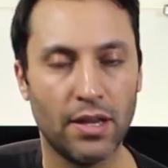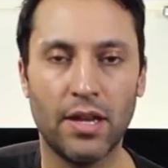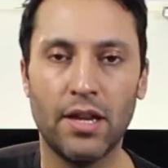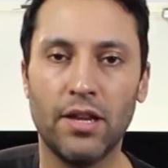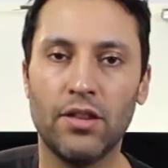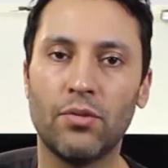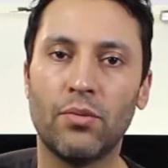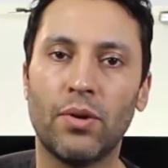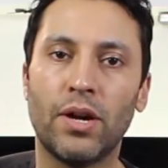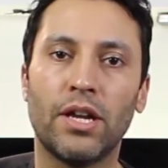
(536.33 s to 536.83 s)

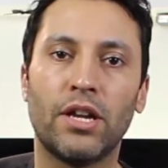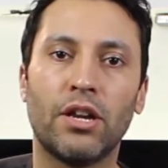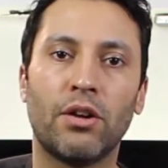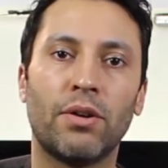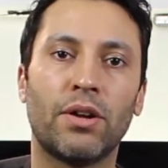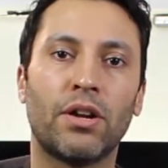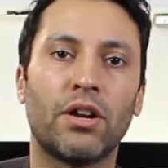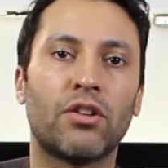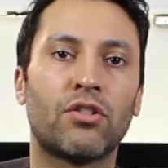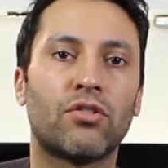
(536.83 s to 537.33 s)
Either way,
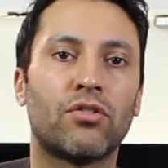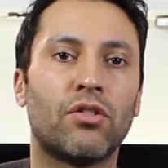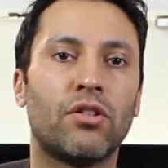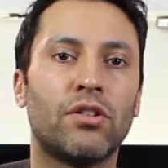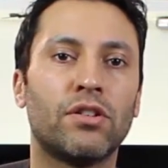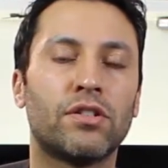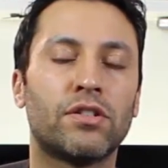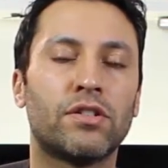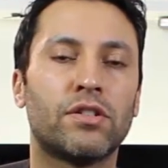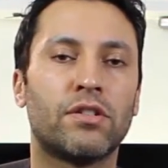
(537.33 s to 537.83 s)
going
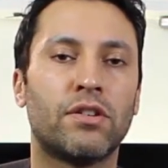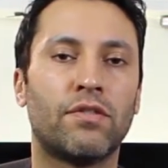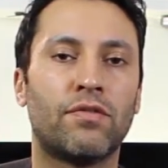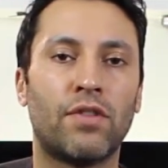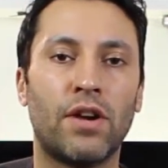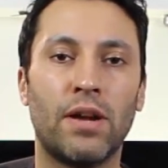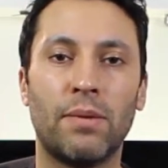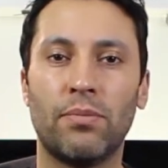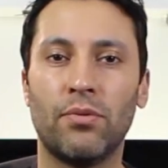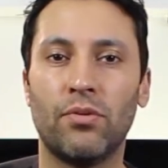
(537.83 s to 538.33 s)
across the
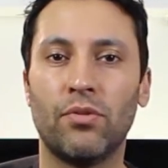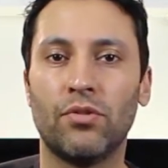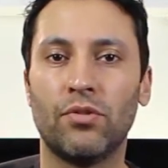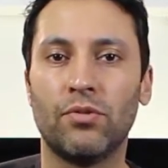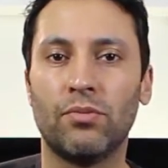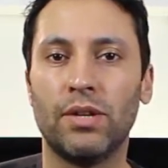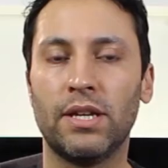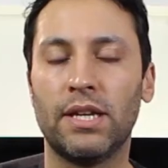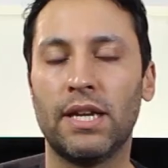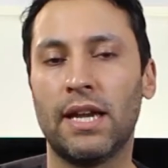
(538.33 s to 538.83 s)
fretboard,
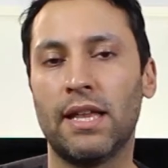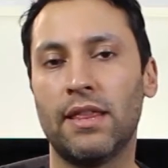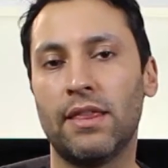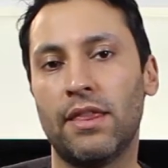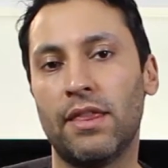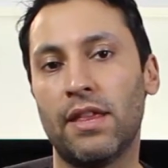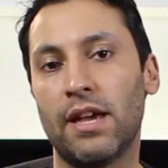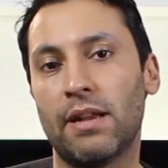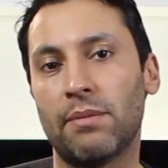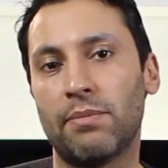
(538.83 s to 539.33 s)
we get
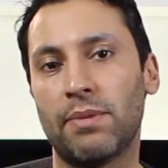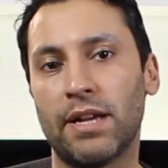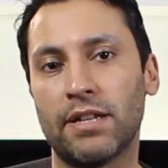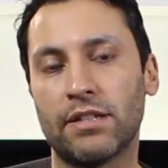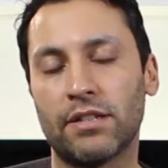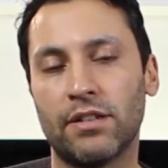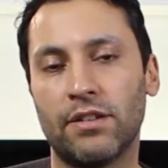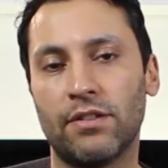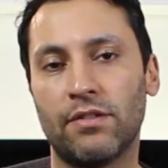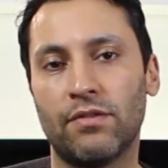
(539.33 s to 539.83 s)
that
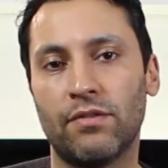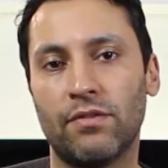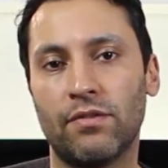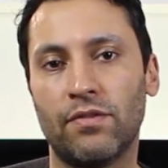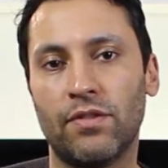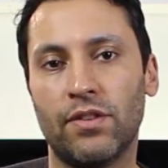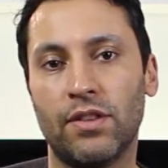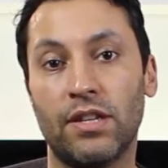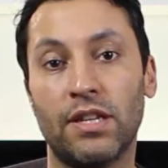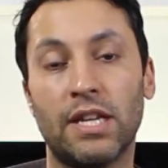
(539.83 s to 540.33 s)
pattern
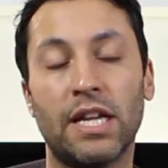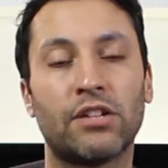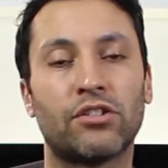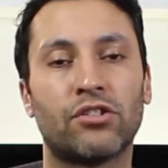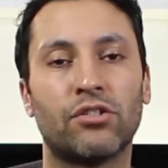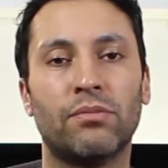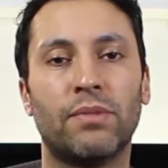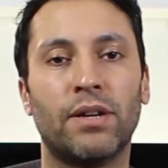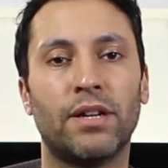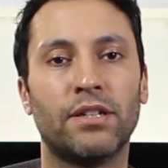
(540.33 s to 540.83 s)
for the
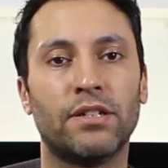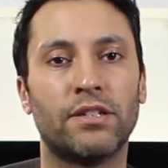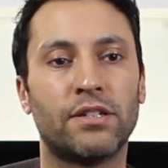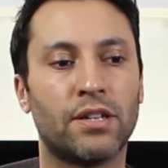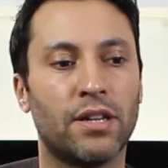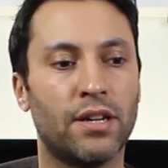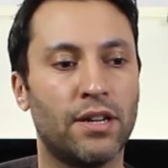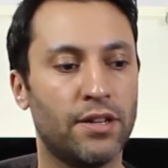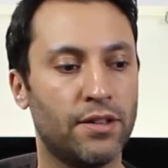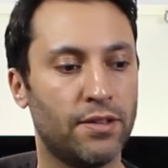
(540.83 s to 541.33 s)
natural minor
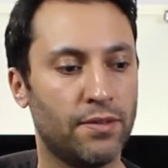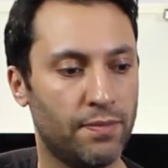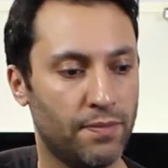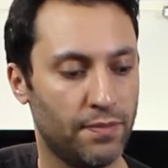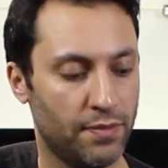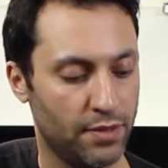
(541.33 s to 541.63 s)
scale.